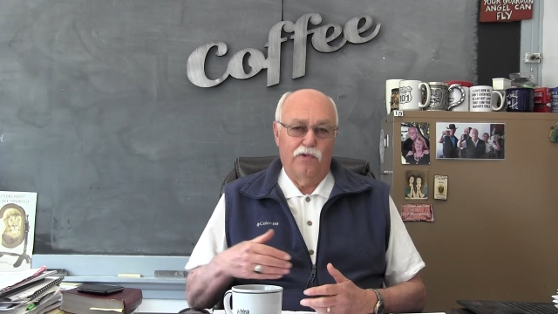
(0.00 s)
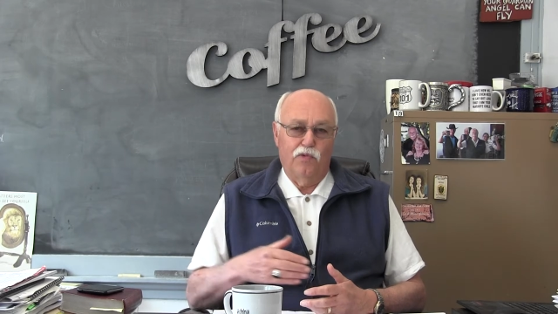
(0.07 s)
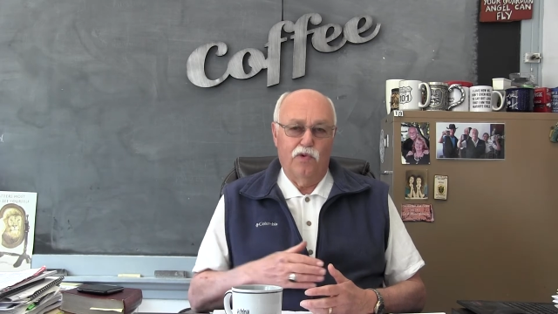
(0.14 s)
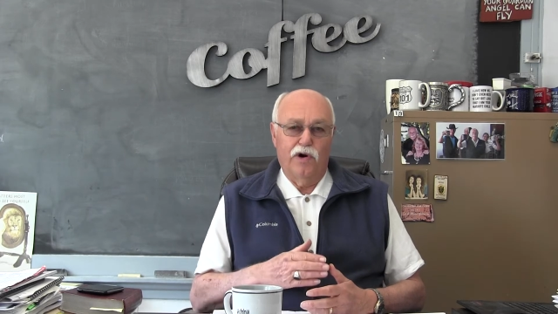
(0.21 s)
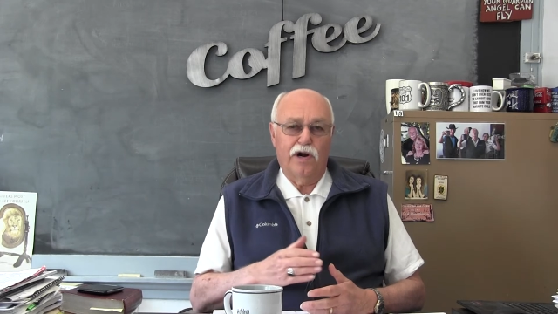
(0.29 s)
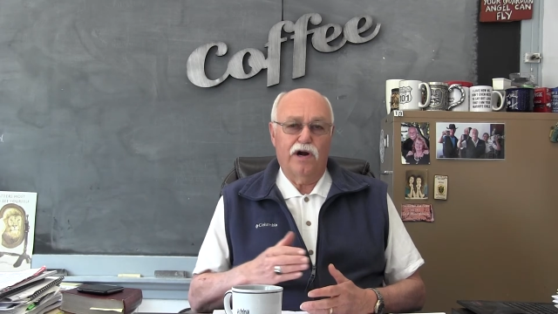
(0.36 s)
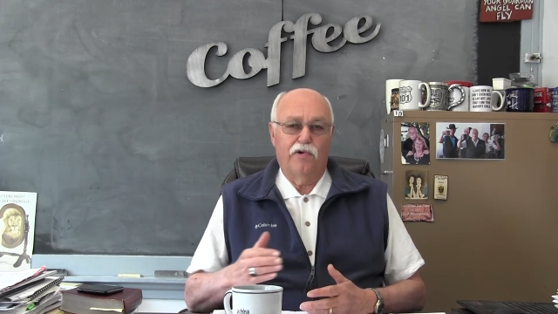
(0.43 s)

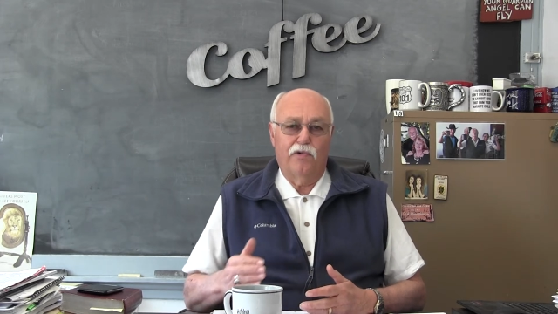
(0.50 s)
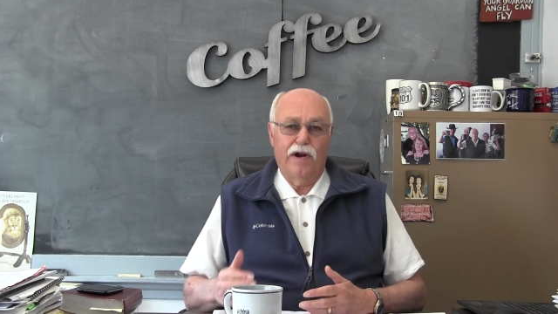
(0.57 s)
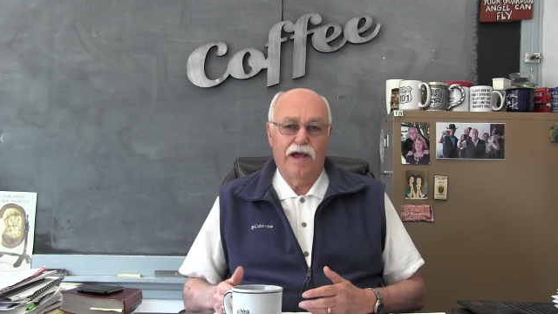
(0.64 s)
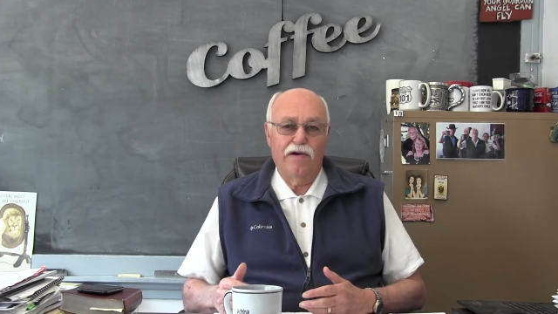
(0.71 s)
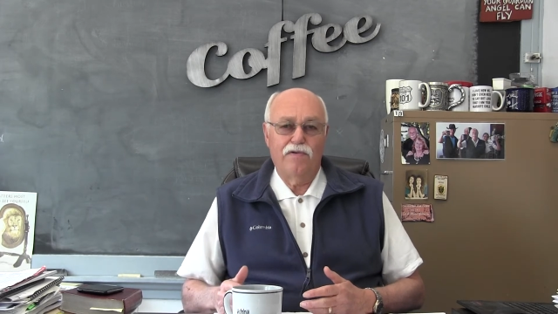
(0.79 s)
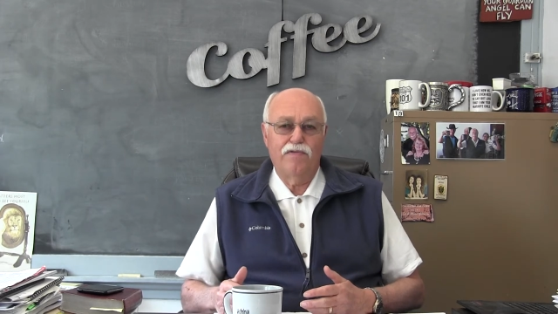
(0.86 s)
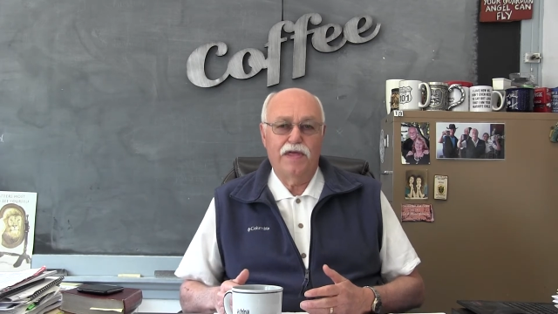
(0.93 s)
work
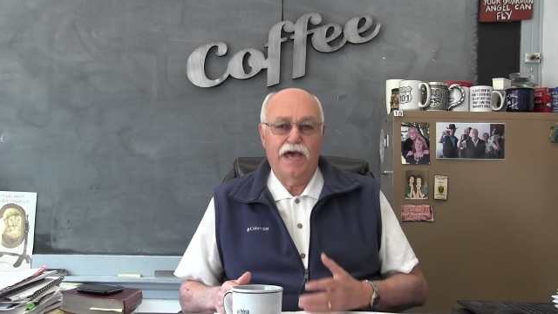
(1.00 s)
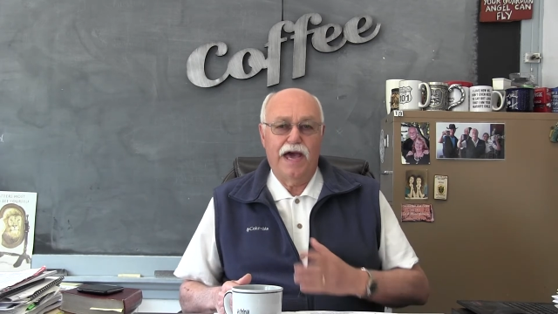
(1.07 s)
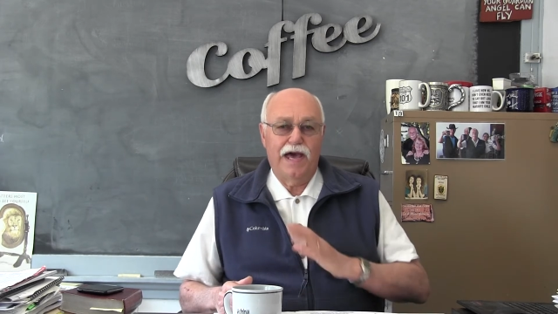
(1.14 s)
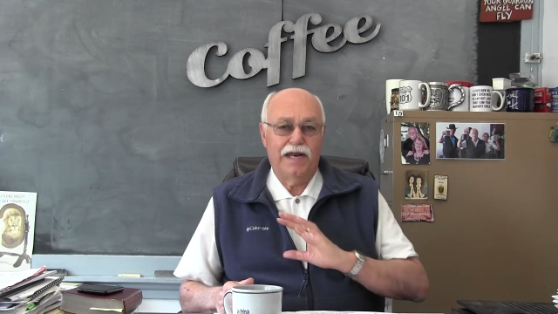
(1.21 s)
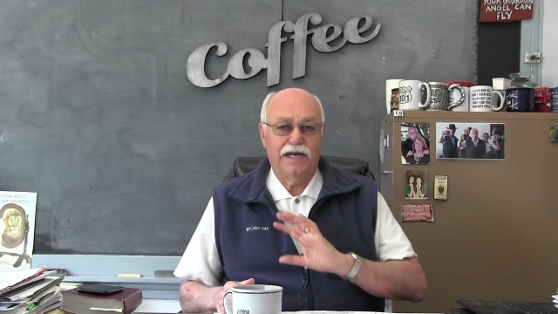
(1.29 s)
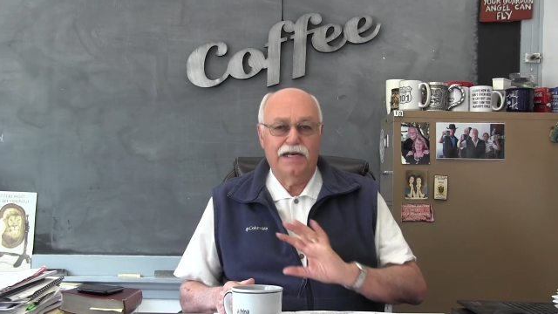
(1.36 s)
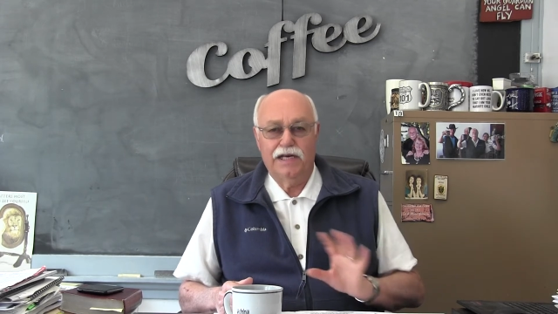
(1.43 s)
around
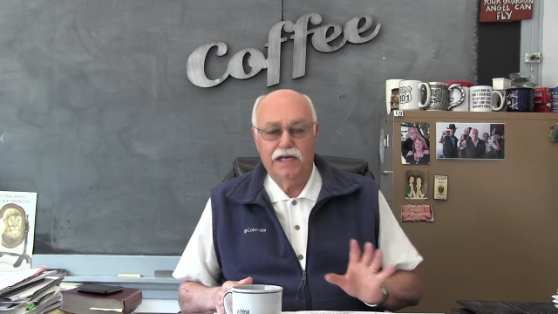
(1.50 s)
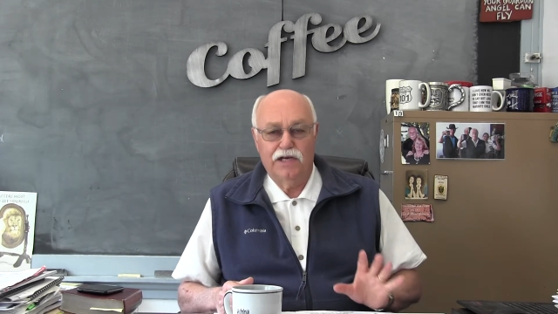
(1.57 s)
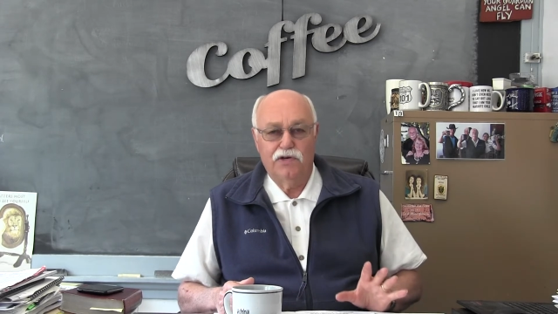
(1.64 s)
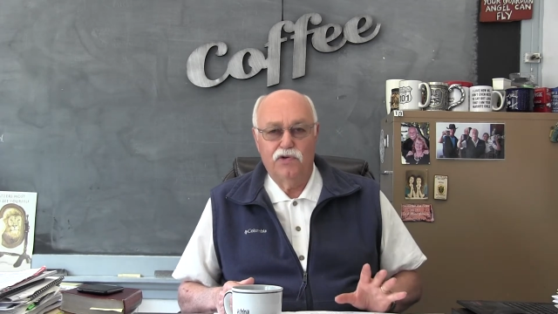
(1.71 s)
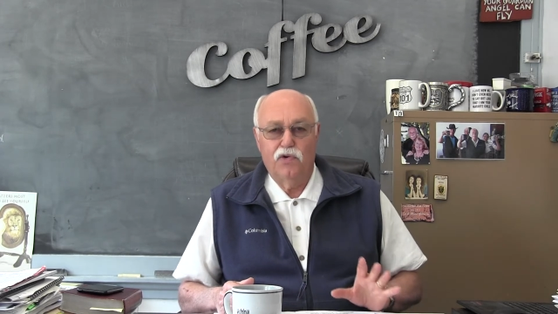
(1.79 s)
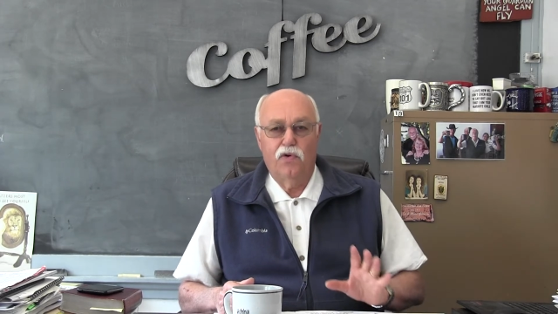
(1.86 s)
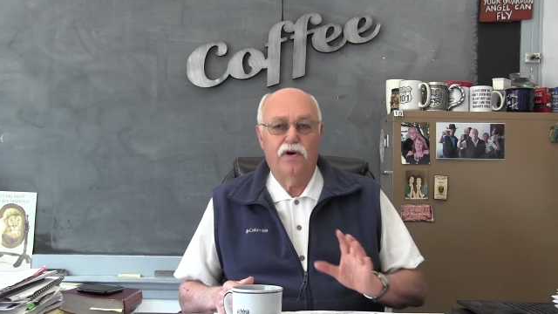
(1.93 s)
that and
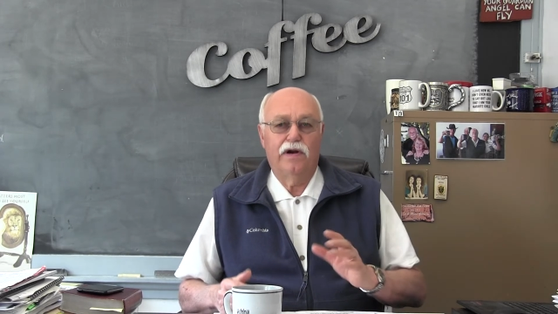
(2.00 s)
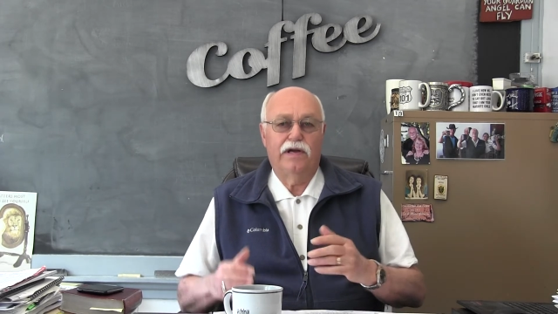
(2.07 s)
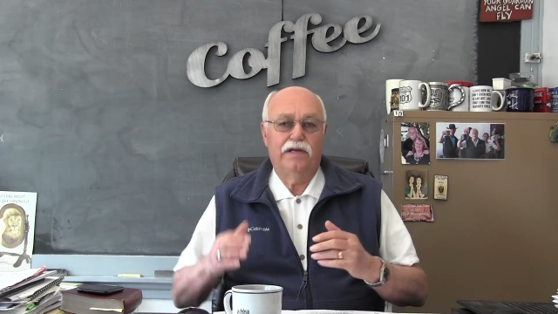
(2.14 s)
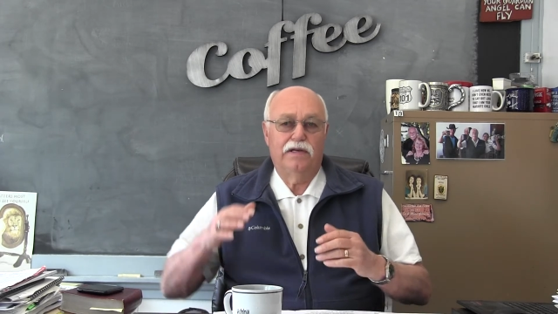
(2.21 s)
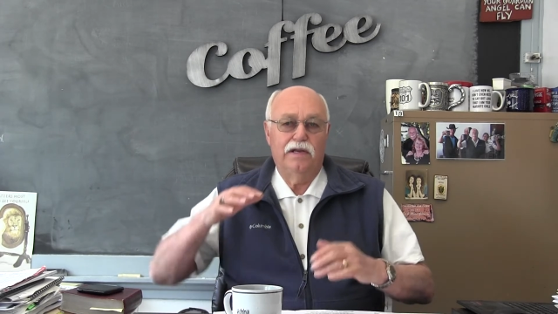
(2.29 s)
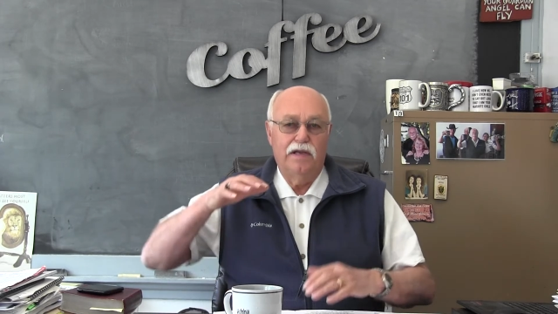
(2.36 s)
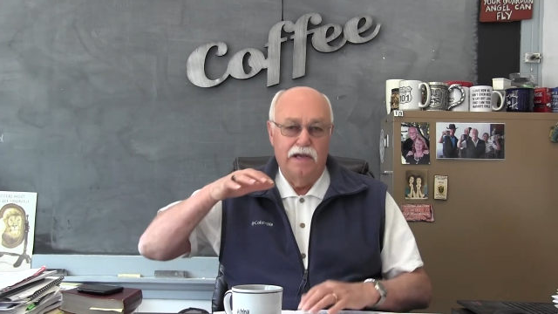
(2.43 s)
ignore it